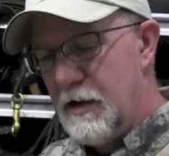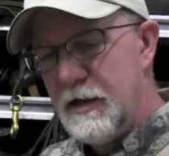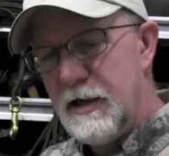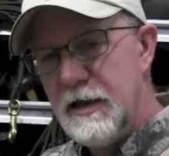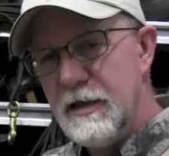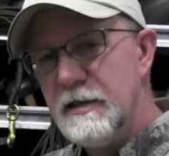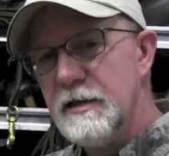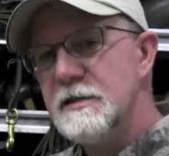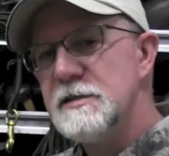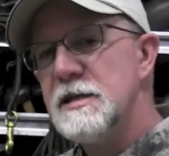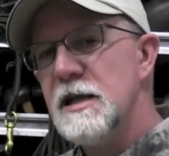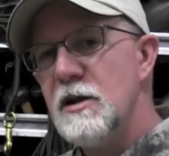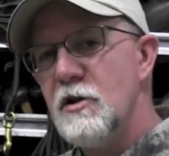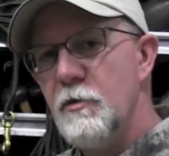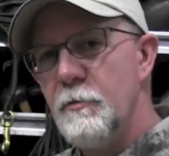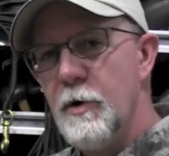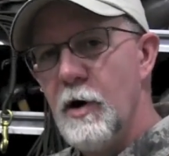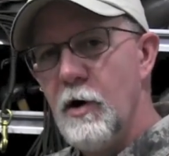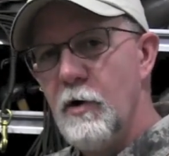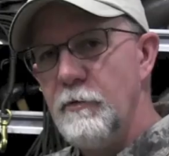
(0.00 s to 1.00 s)
in the
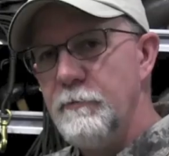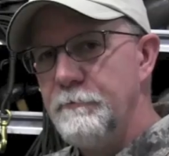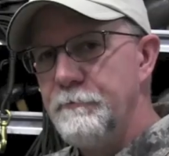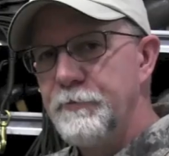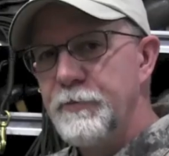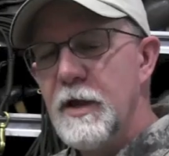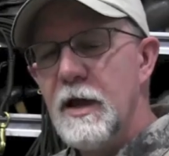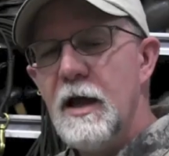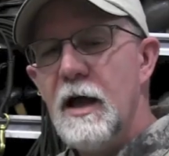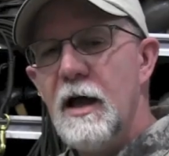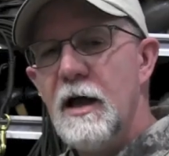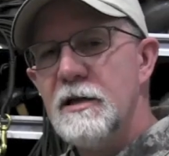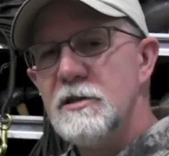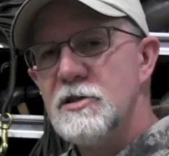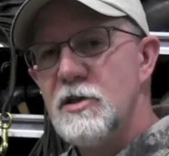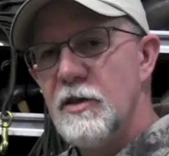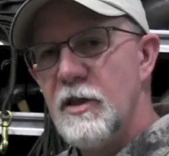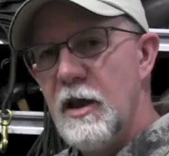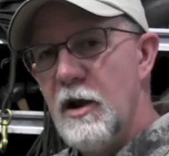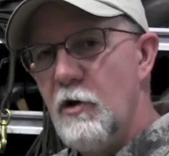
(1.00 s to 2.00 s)
tender boat, and
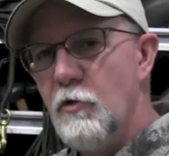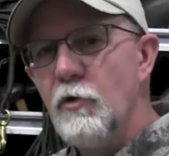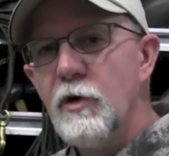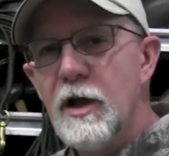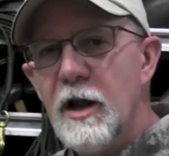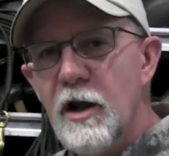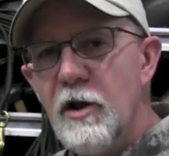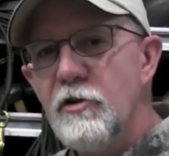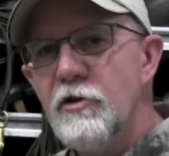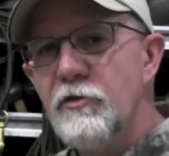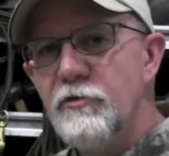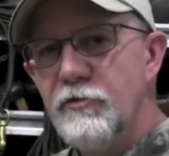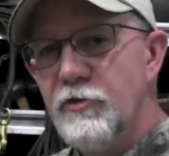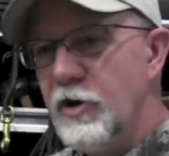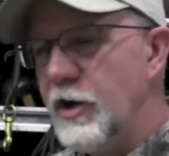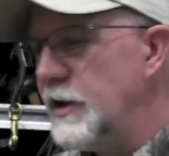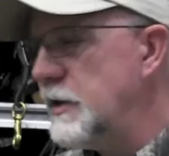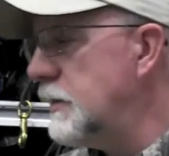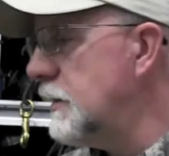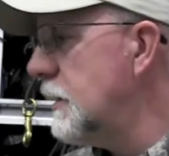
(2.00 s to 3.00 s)
so they don't get
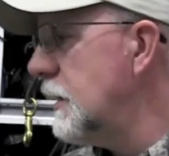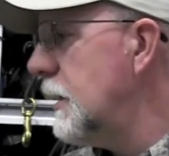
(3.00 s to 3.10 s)
underfoot.